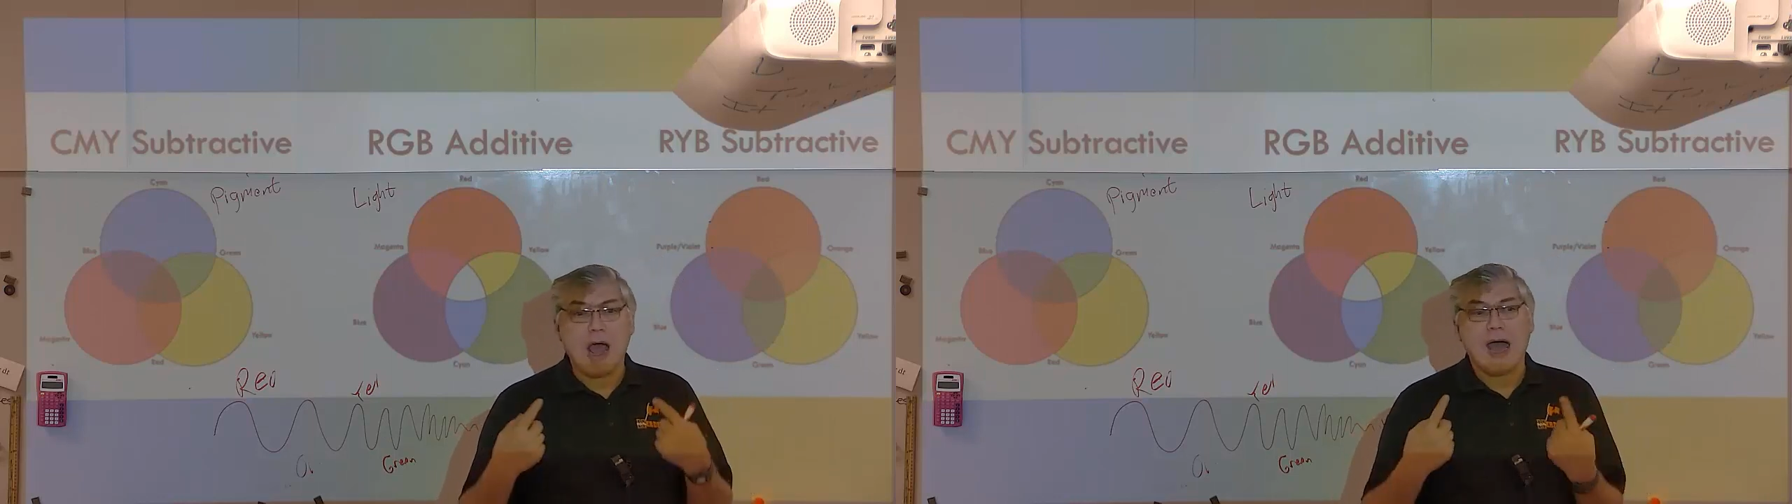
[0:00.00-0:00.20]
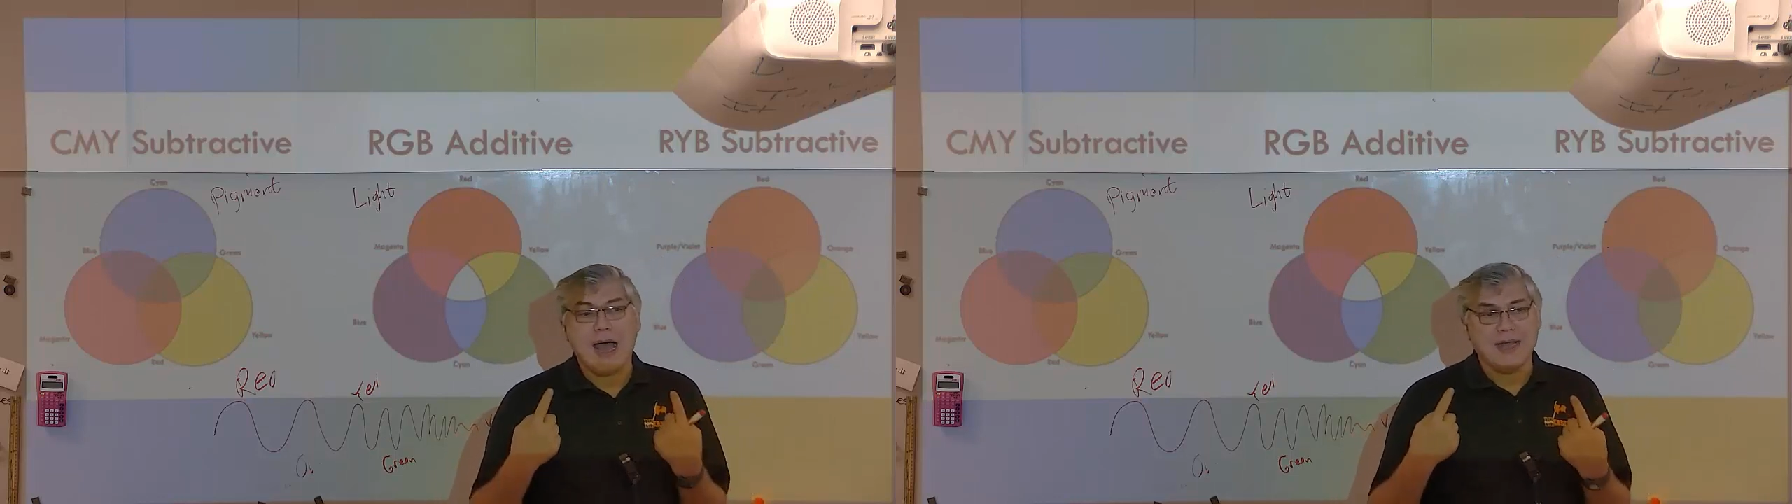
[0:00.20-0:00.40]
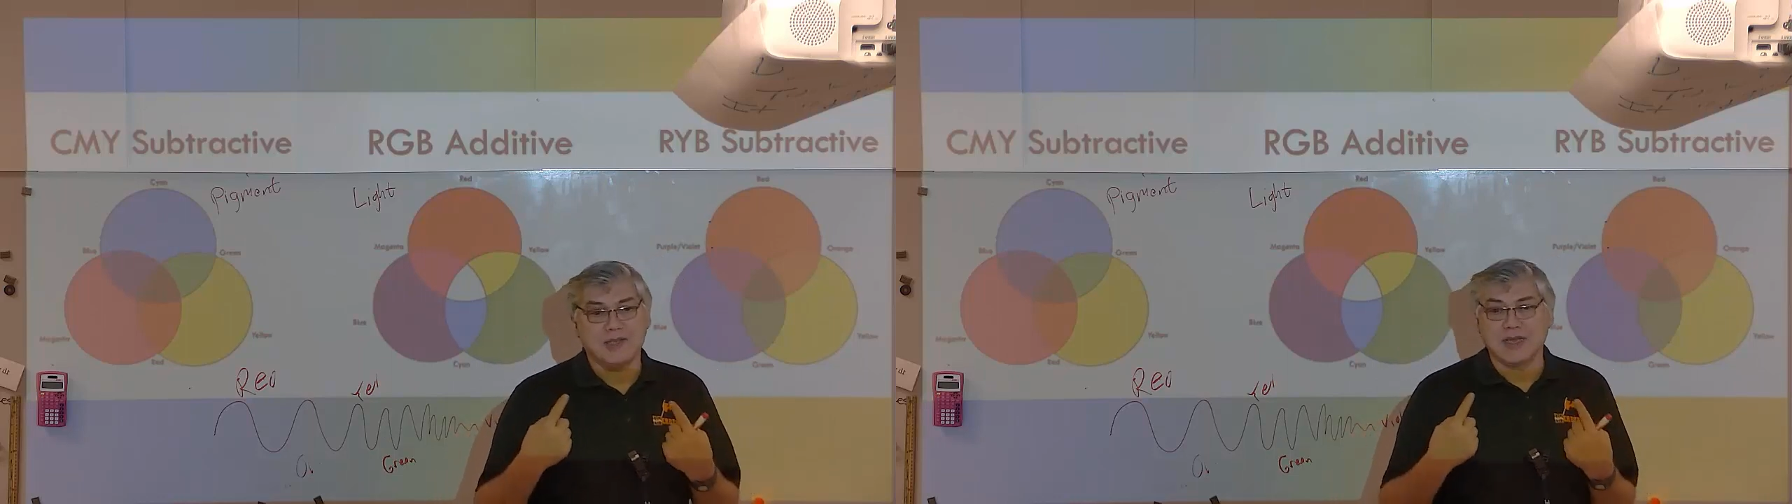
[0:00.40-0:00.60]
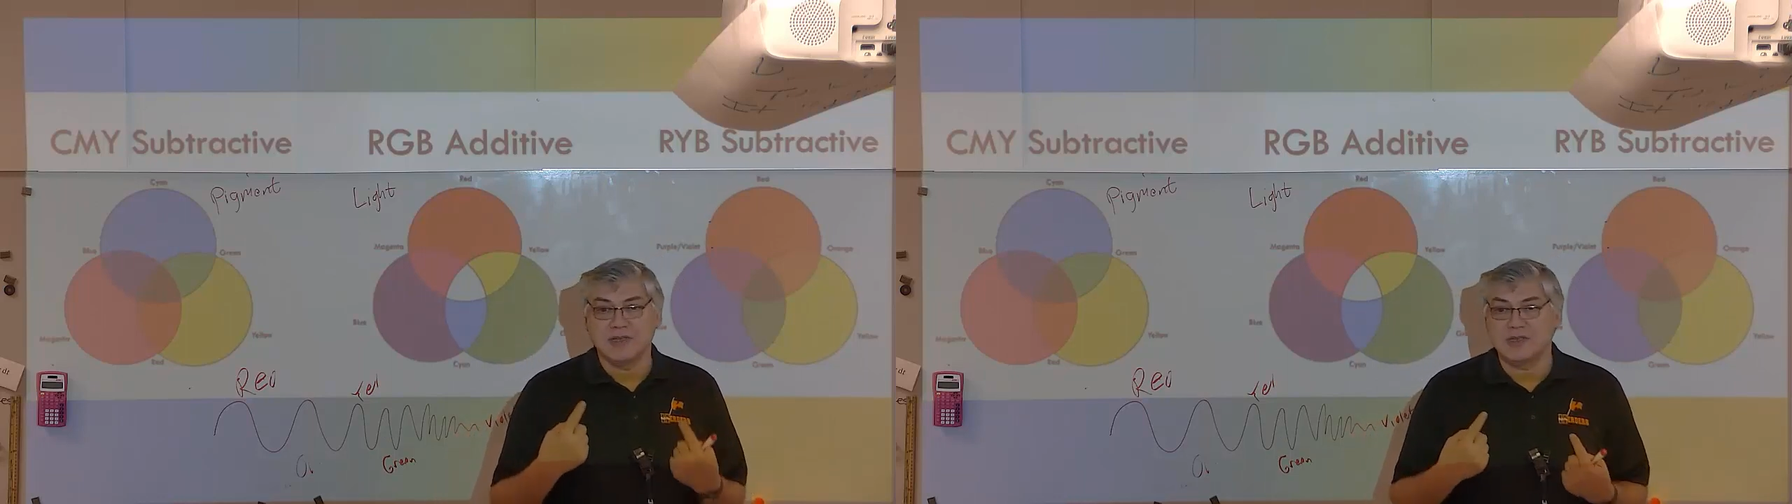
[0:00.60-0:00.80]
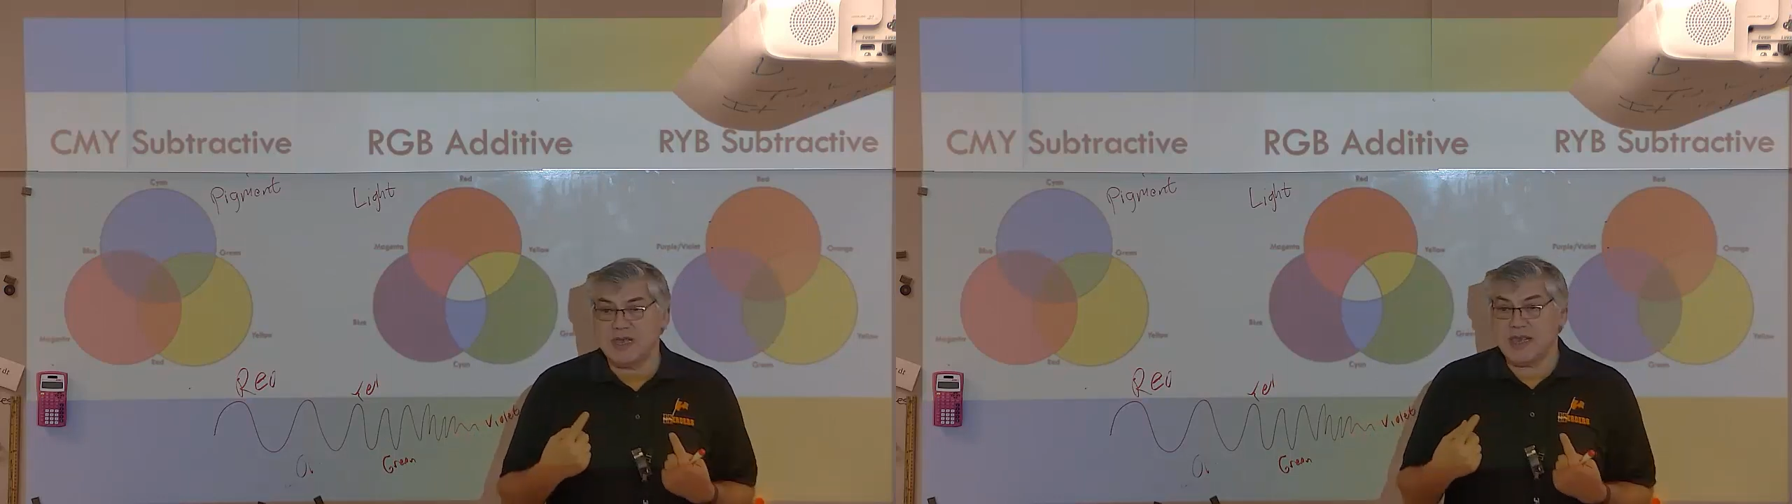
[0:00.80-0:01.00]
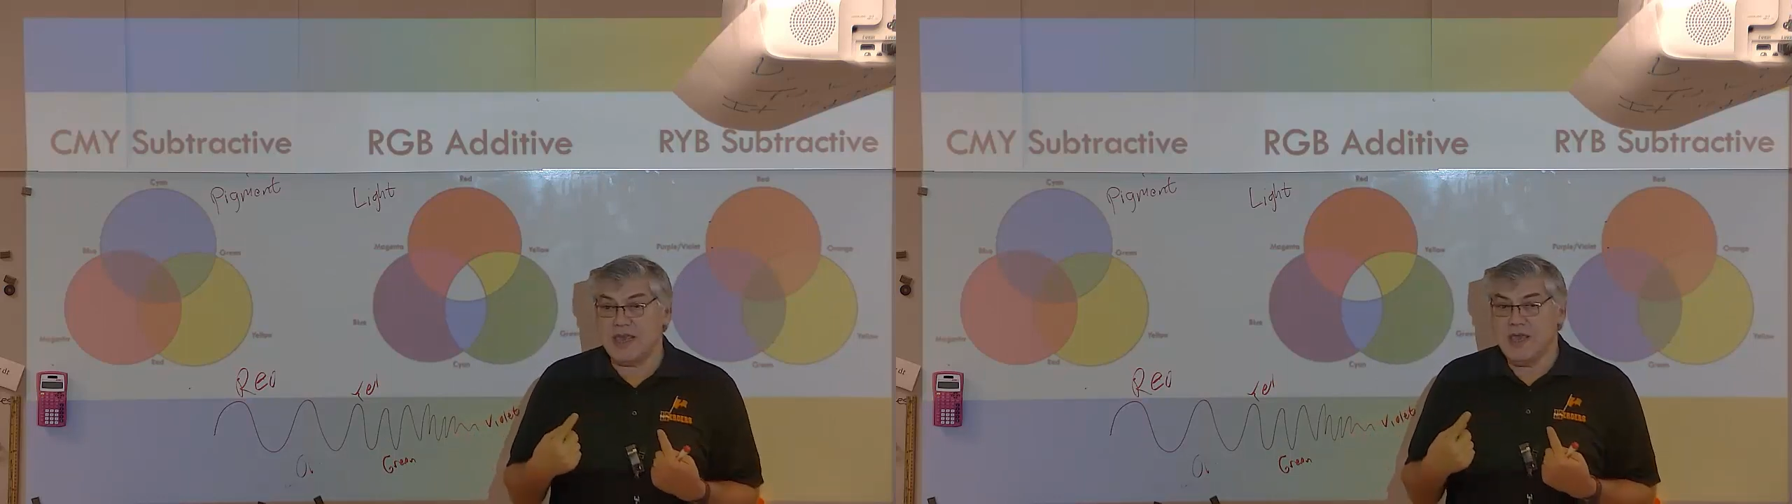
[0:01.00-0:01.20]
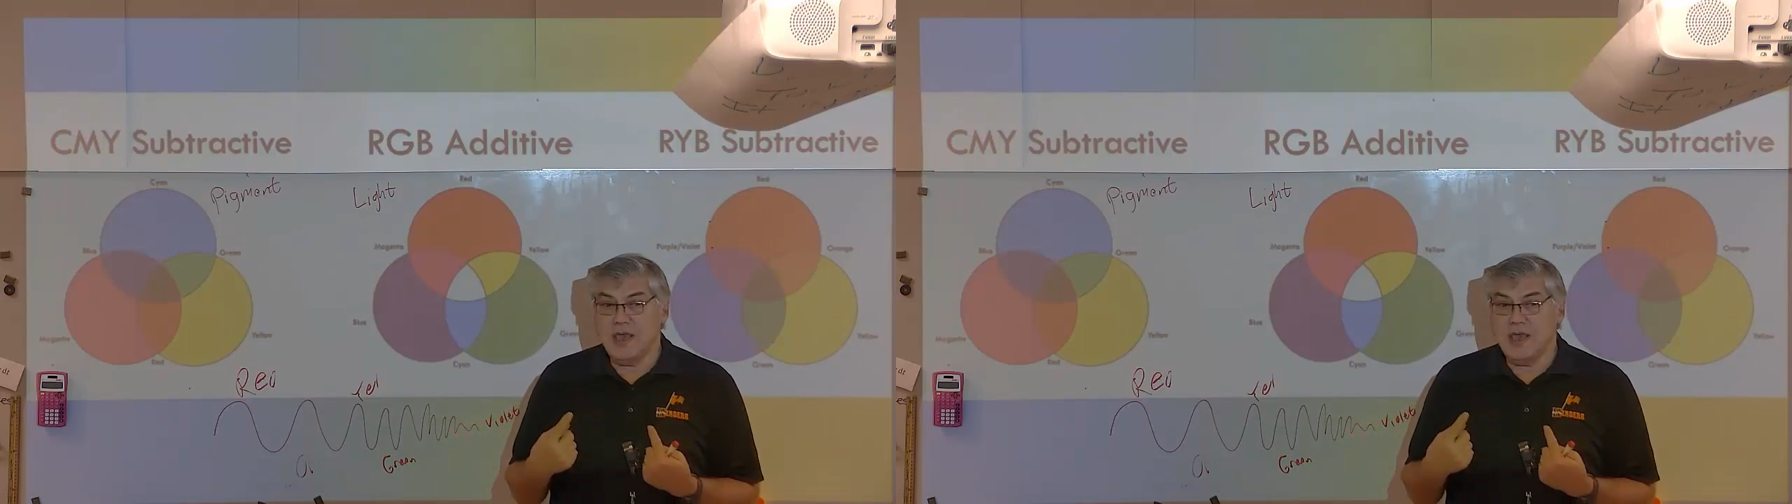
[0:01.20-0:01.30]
eyes can see,